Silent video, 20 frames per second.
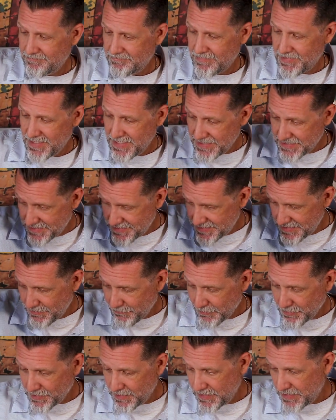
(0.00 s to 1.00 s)
things that
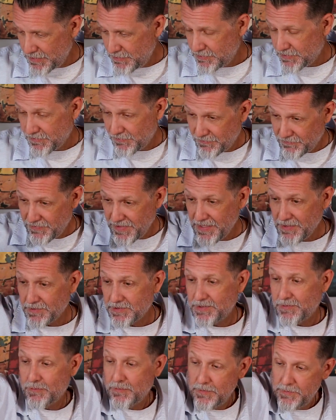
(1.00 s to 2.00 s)
we're going to use fail
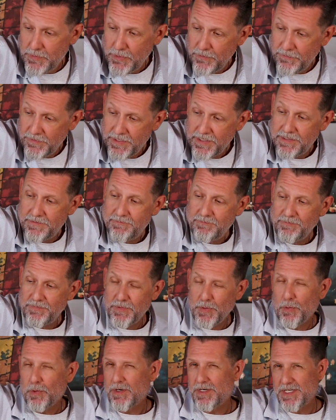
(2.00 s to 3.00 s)
to remove it,
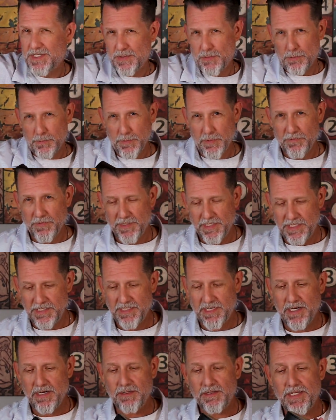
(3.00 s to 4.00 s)
or it doesn't remove it
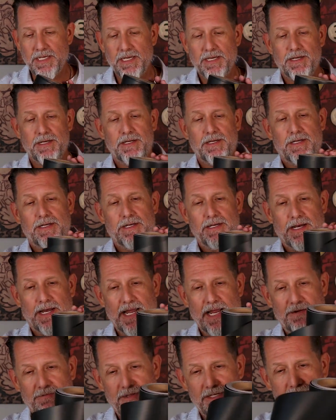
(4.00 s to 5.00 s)
entirely, I
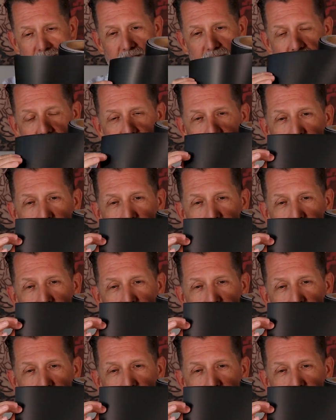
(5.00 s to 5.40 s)
have this